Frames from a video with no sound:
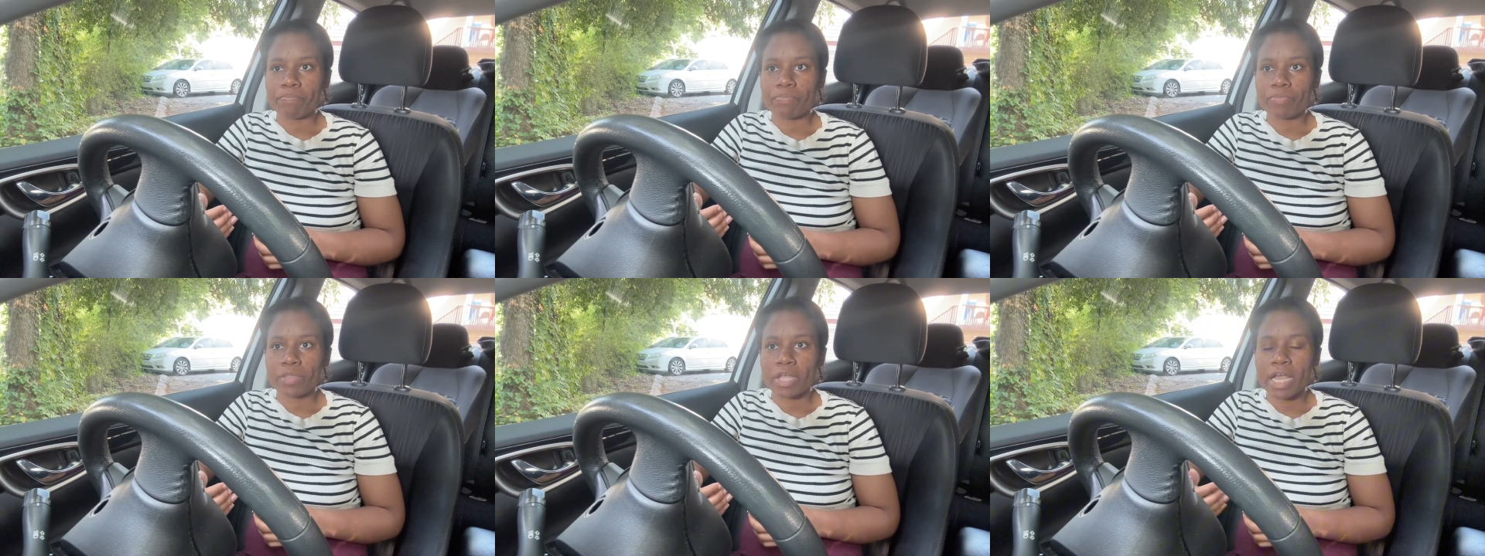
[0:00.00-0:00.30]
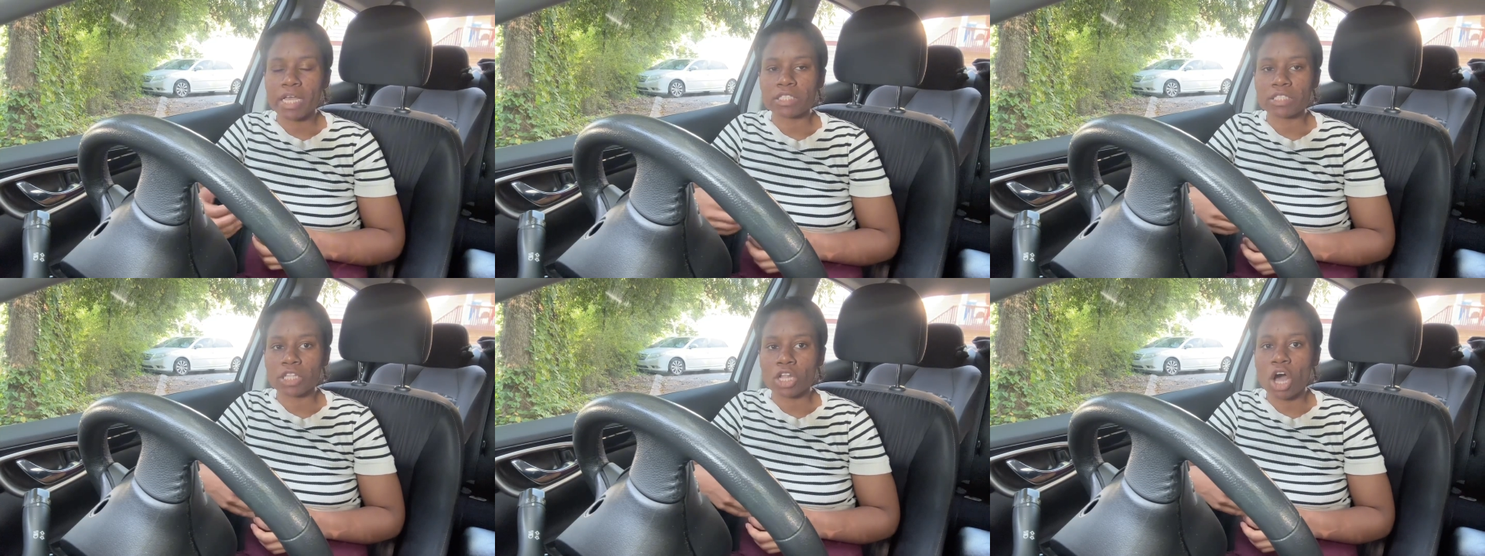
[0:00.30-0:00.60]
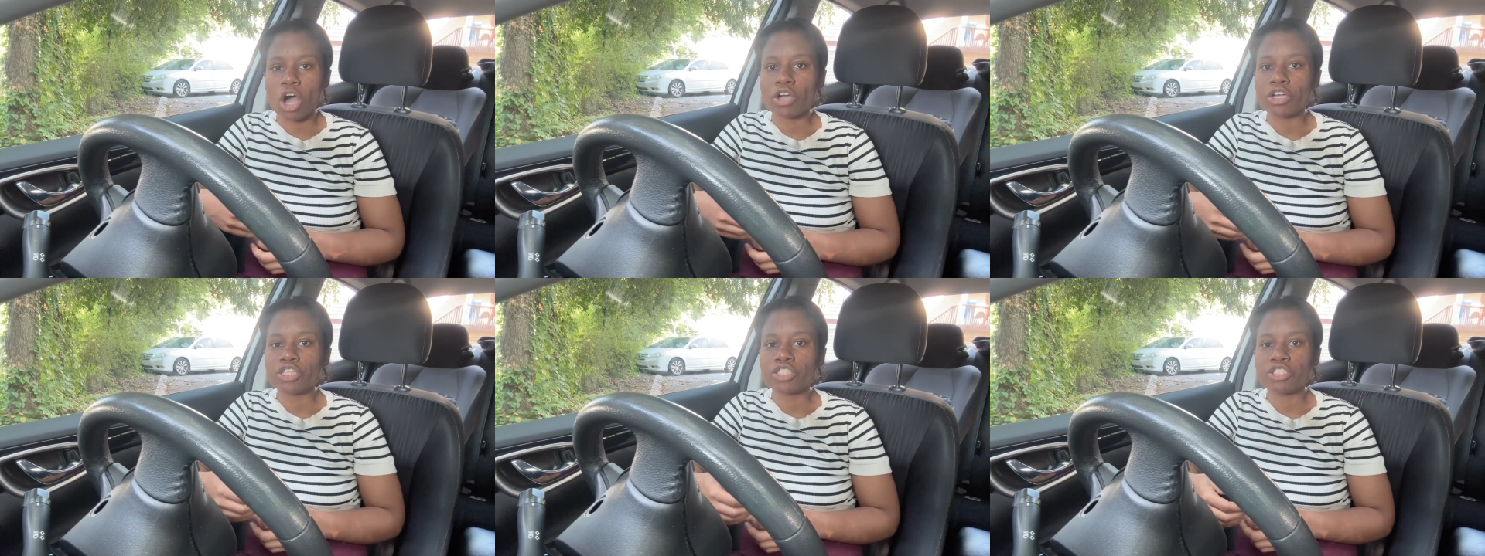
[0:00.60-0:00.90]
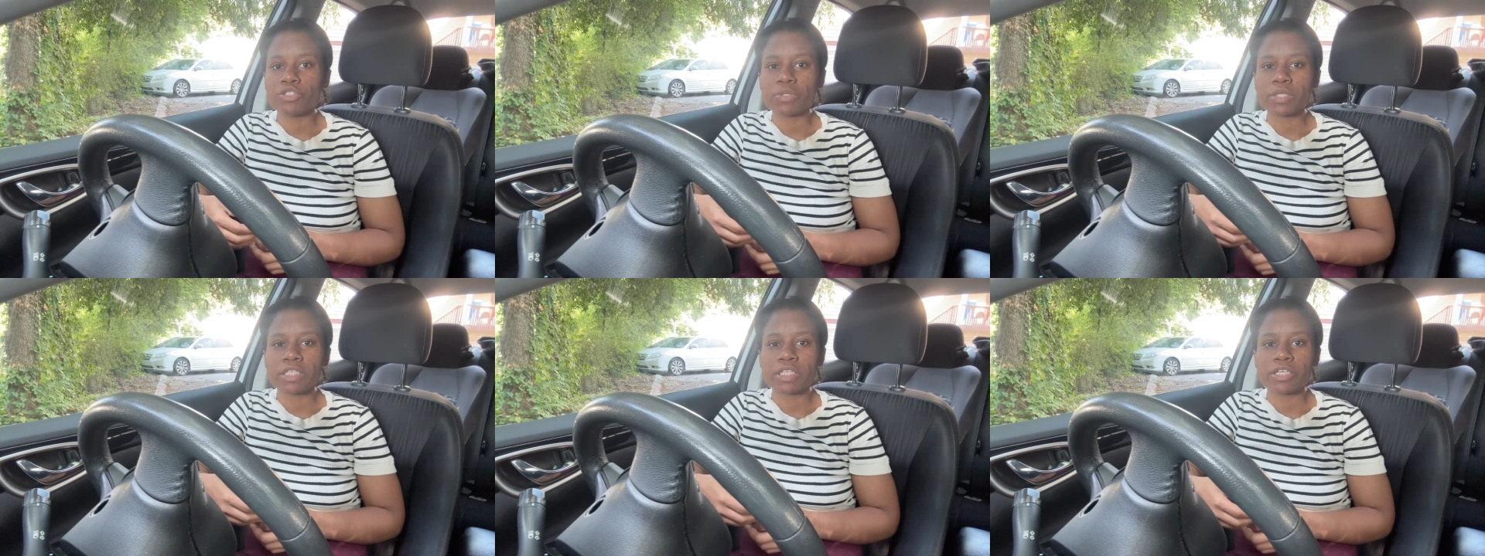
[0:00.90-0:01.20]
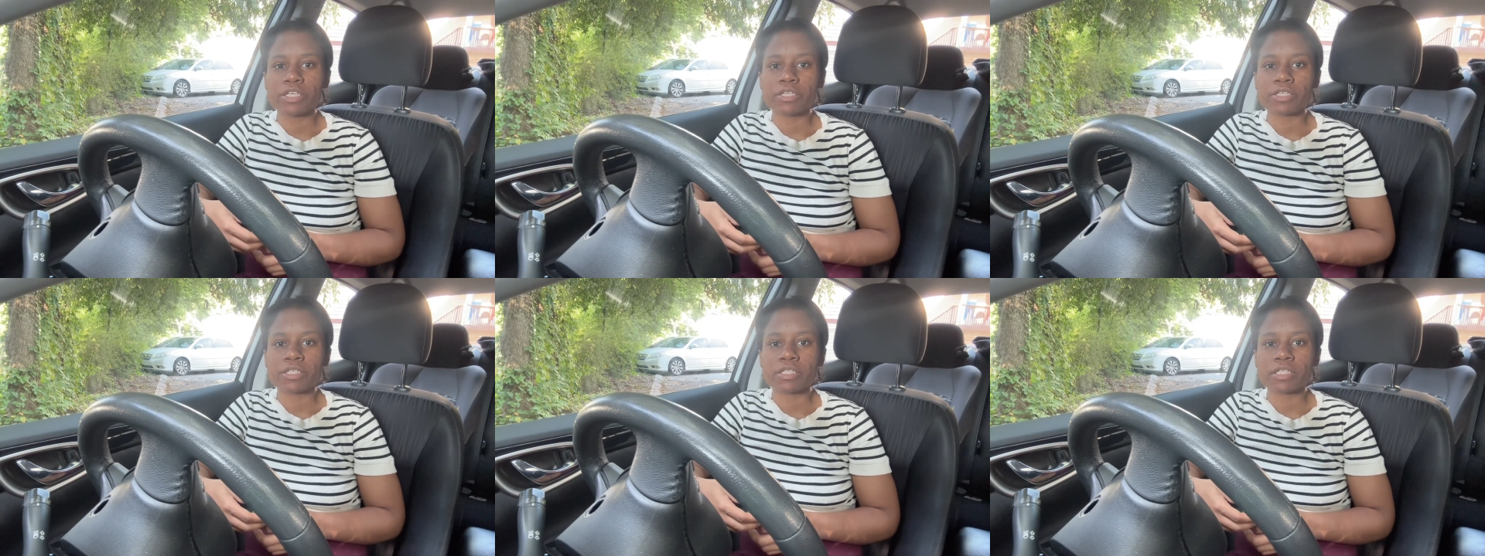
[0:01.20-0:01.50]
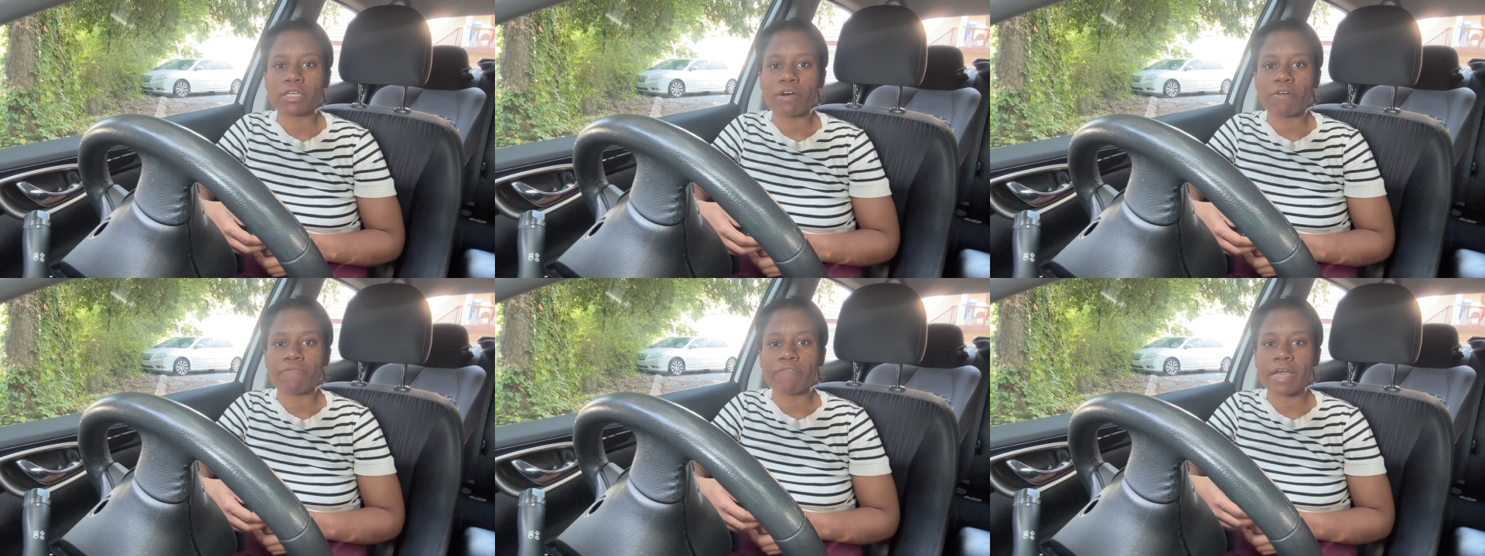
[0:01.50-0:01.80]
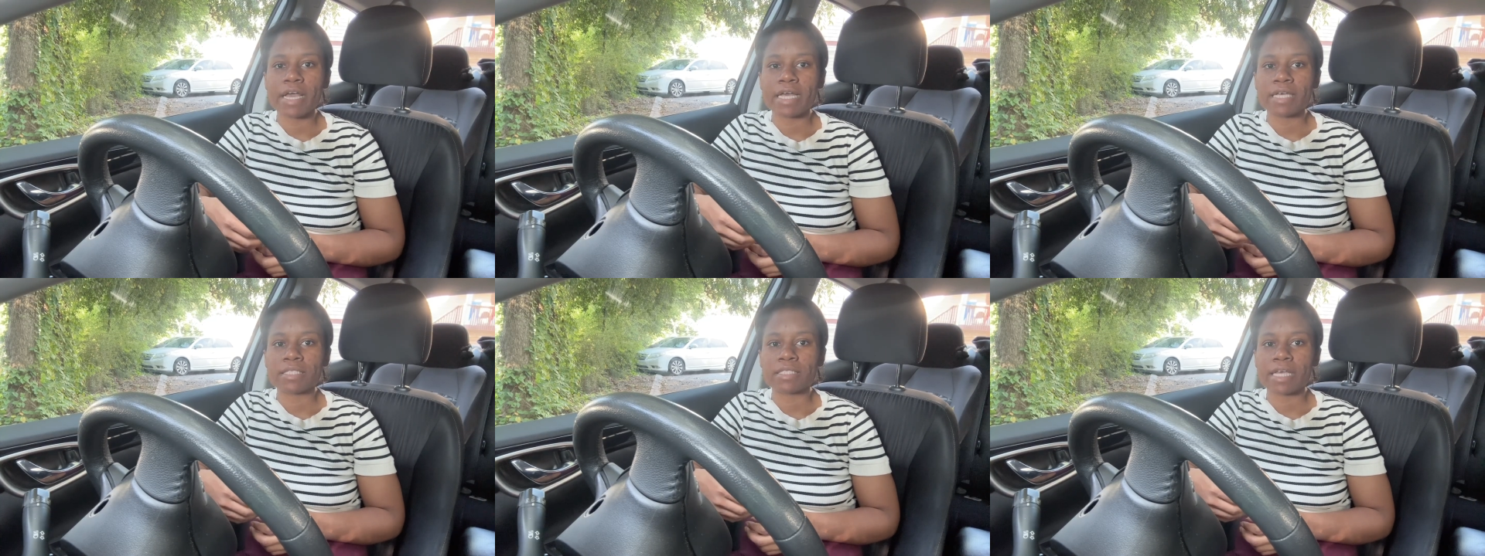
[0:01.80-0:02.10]
as long as you see yourself
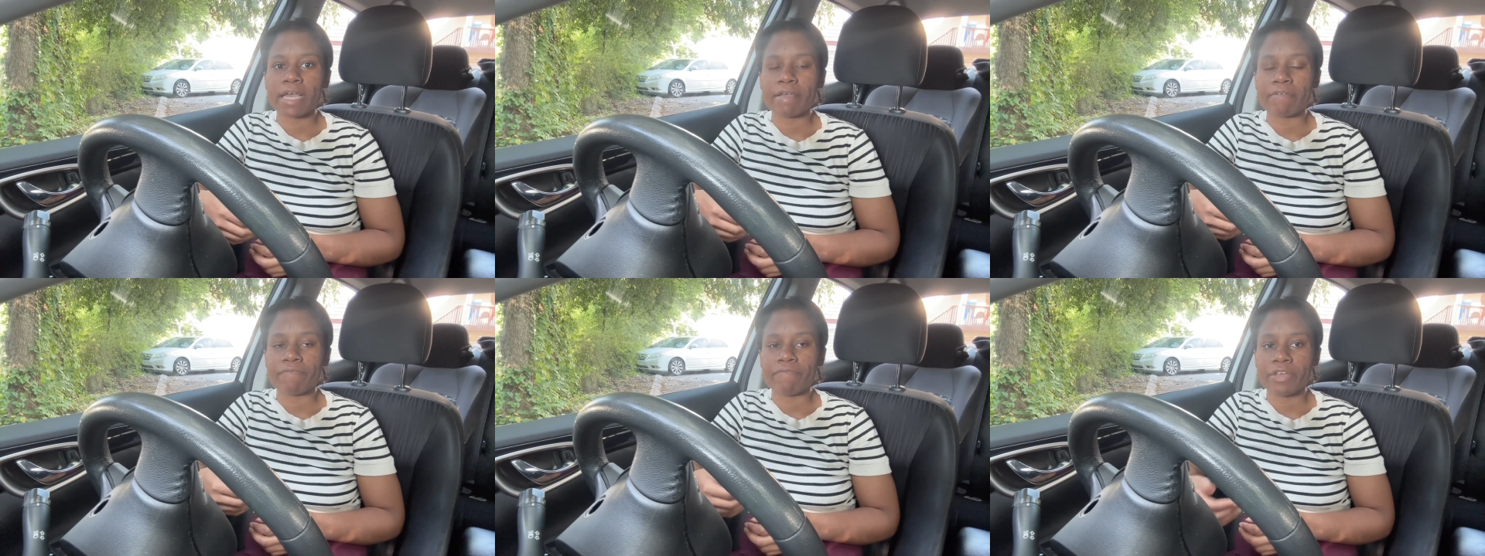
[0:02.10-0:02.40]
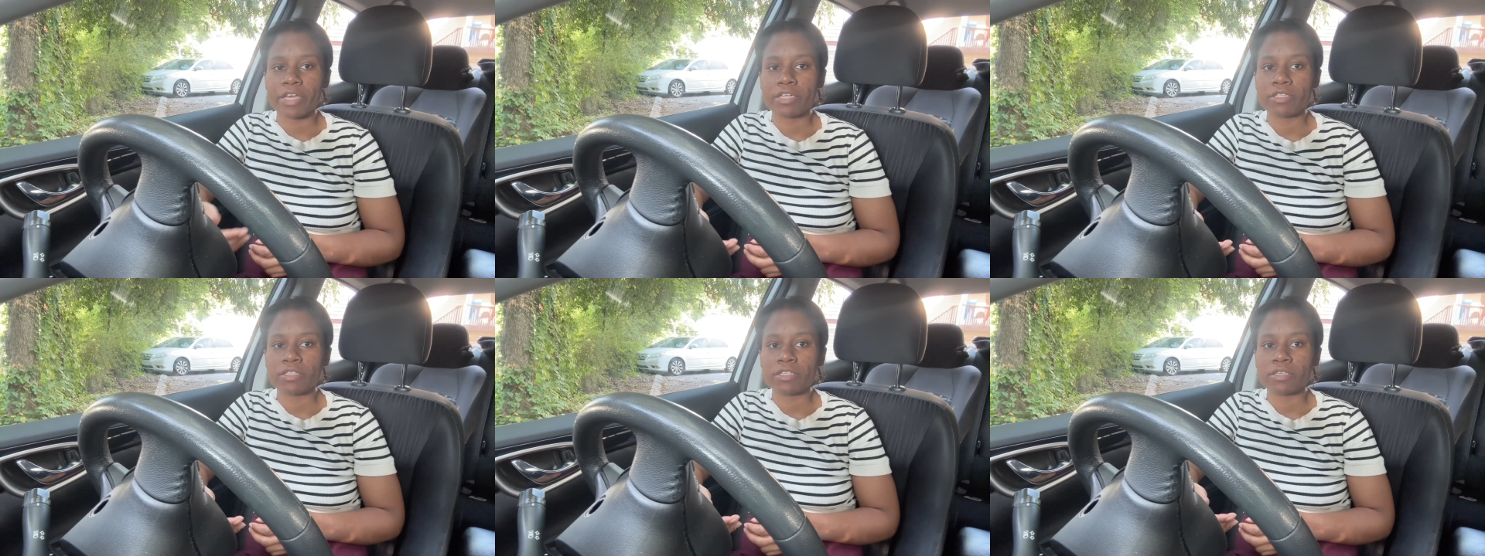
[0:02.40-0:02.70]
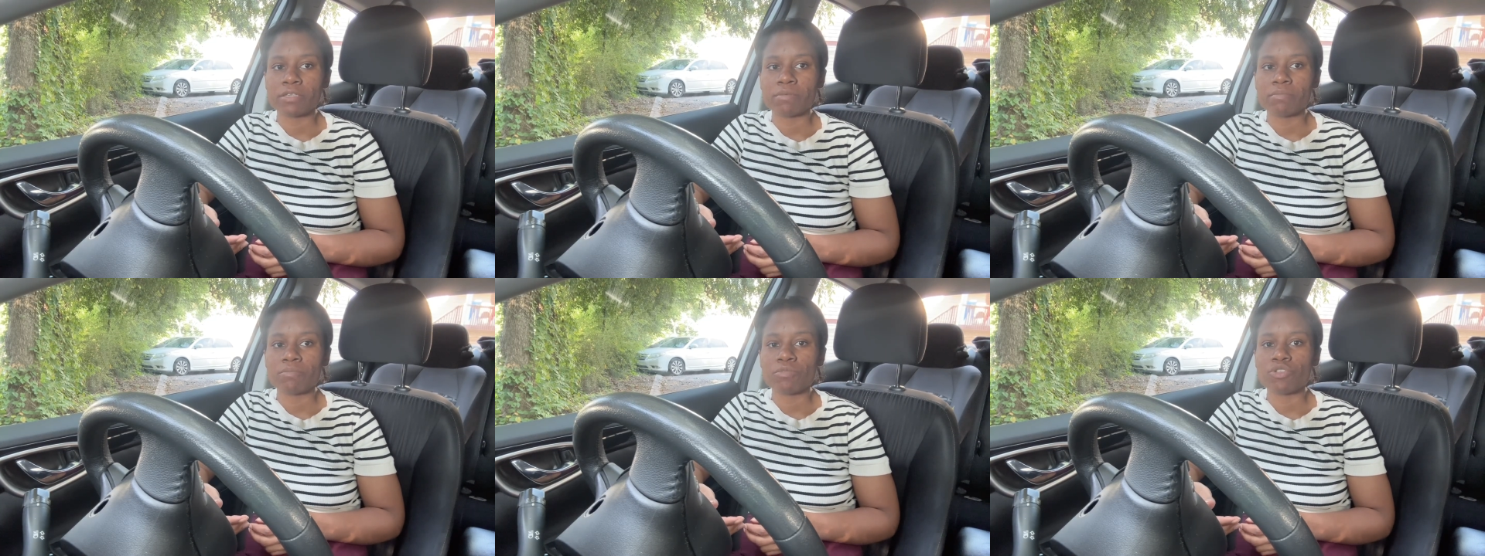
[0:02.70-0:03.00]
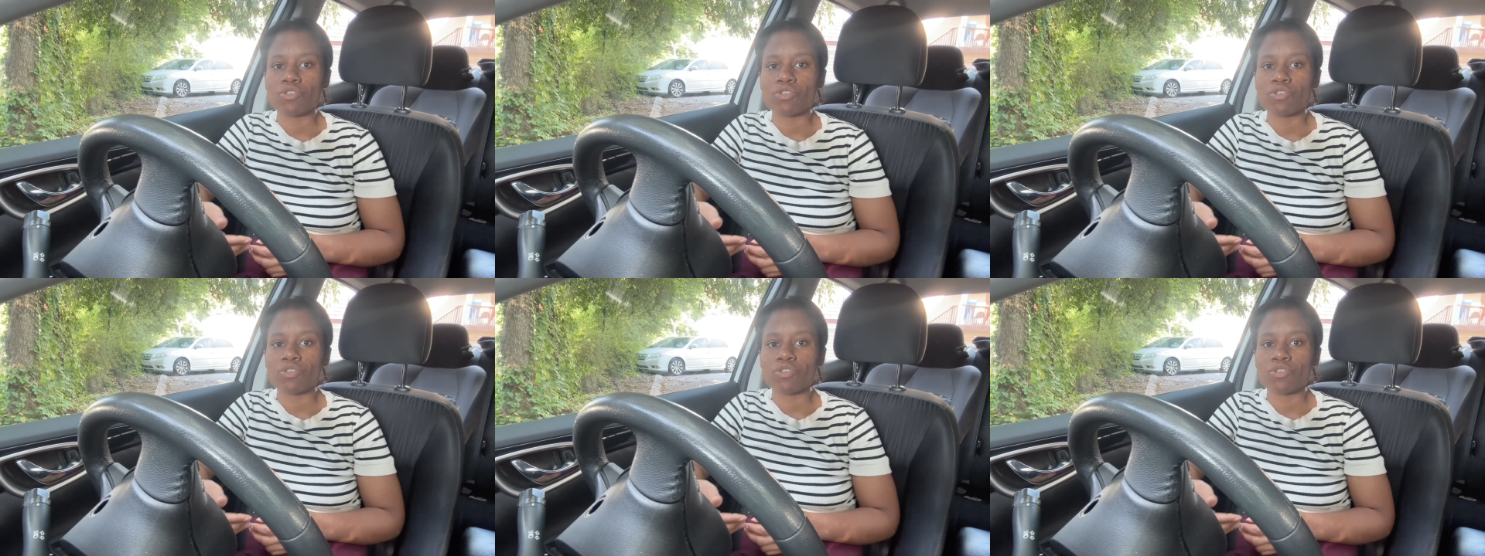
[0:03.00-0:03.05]
as a victim,